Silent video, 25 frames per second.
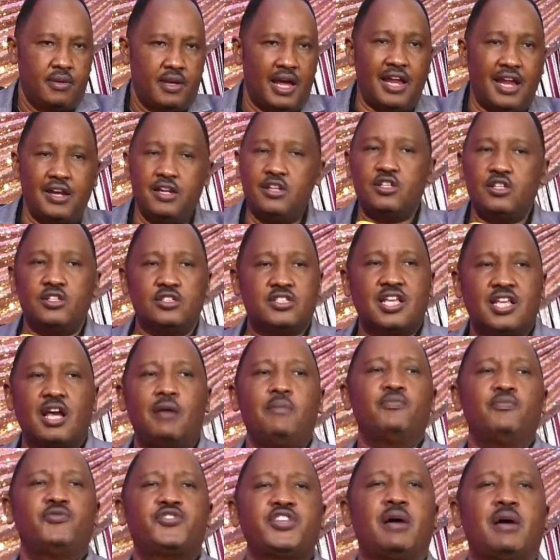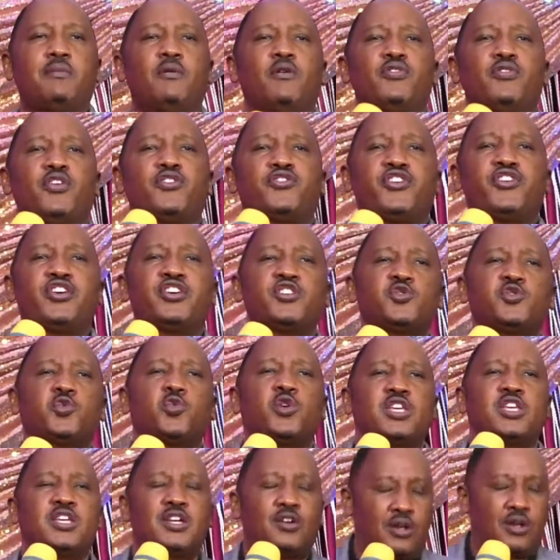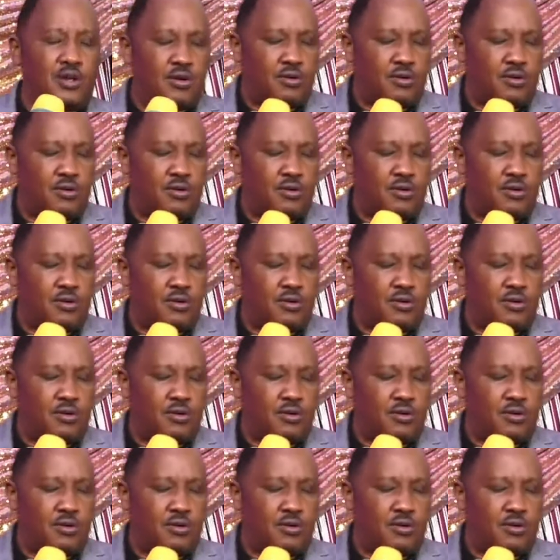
And some, some of the things we,